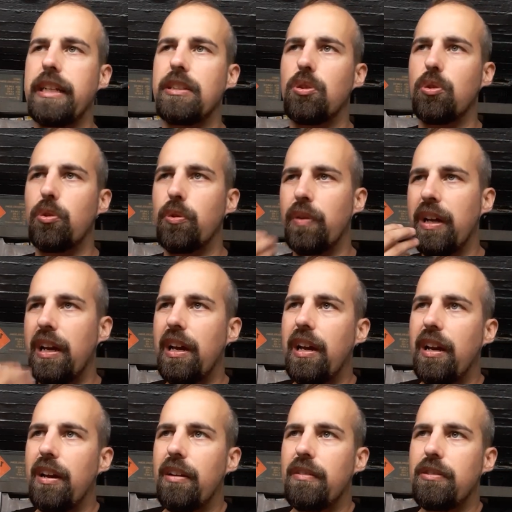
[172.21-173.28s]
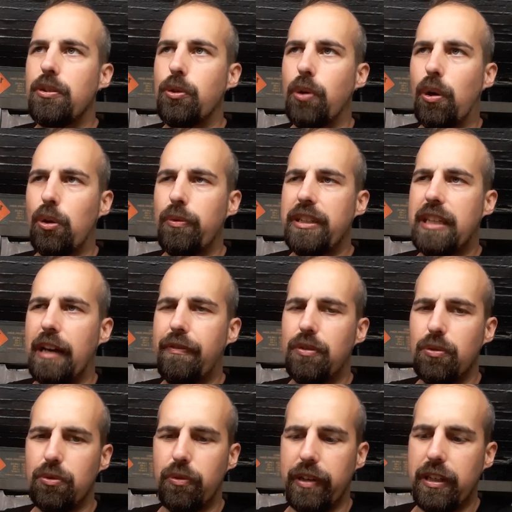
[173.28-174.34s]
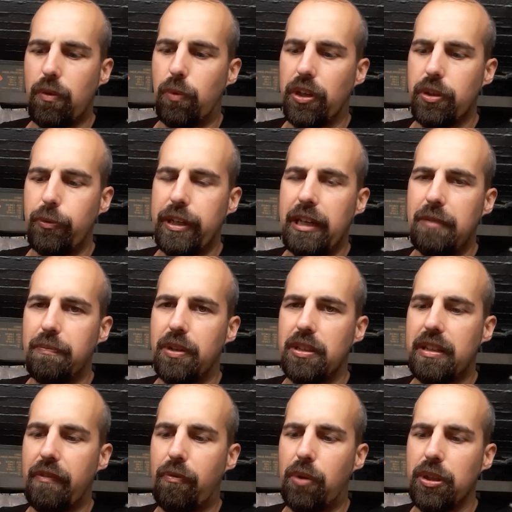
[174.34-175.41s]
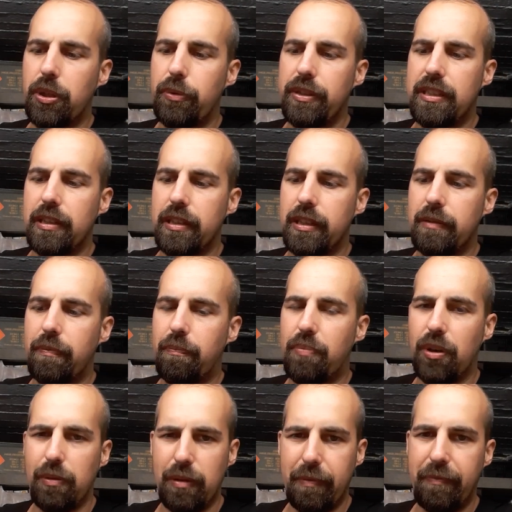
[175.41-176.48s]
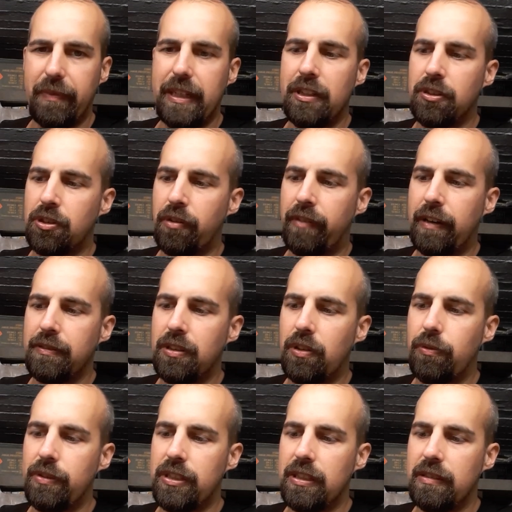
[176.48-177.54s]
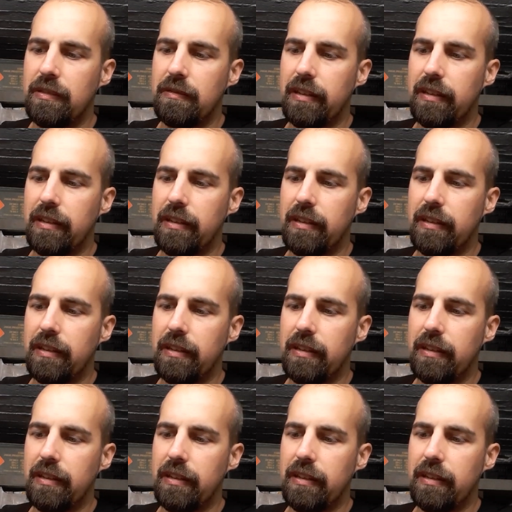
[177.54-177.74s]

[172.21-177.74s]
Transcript: So you always have to drink water with it, but if water is a problem in the survival situation,